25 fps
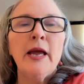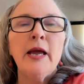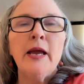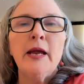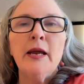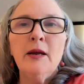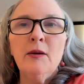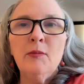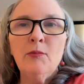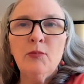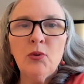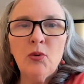
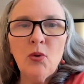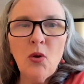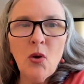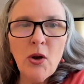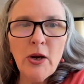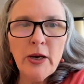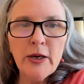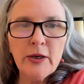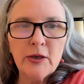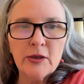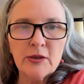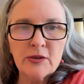
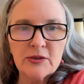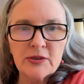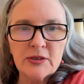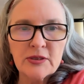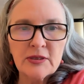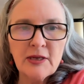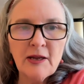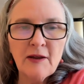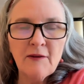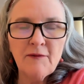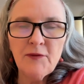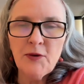"Employers,
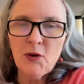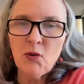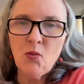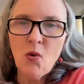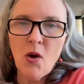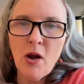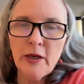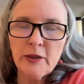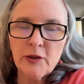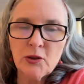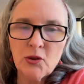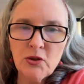if you
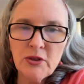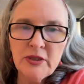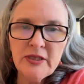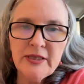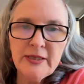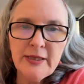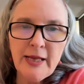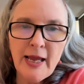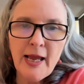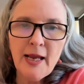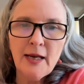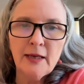want good
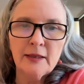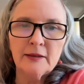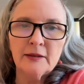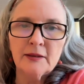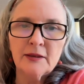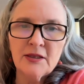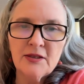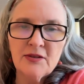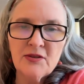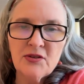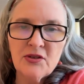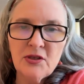talent,
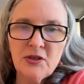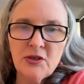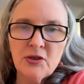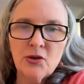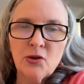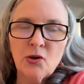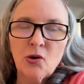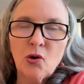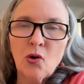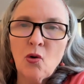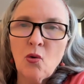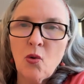
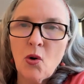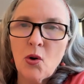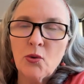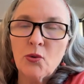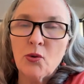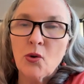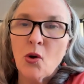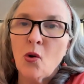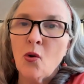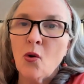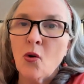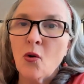consider, quote,
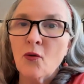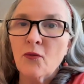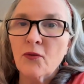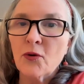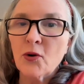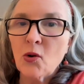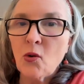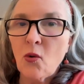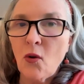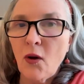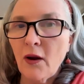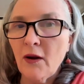
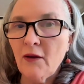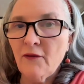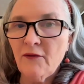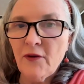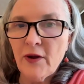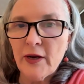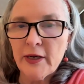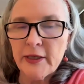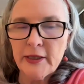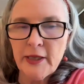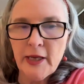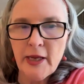
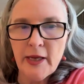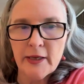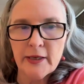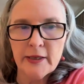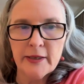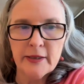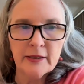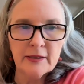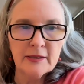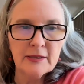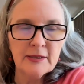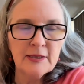overqualified
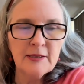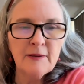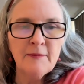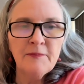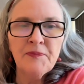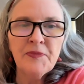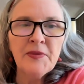candidates.